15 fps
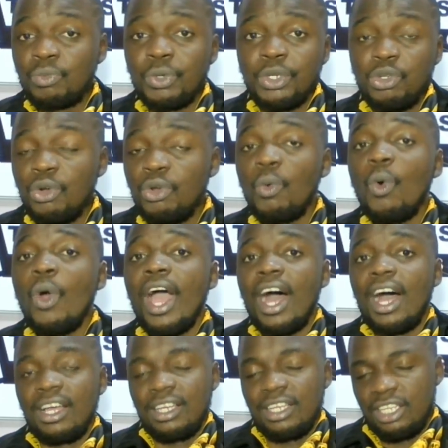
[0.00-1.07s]
we don't know
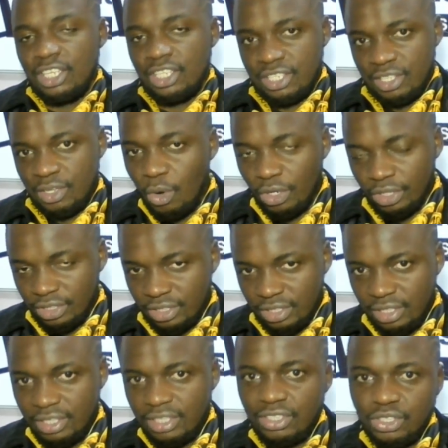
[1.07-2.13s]
where it
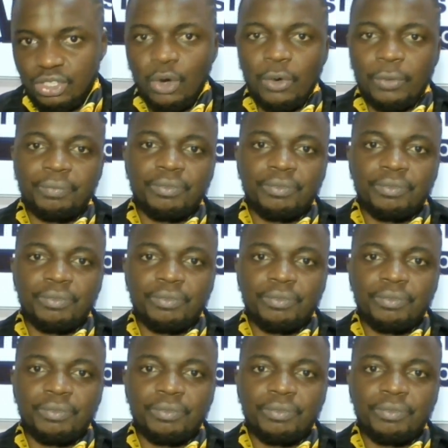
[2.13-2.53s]
goes. So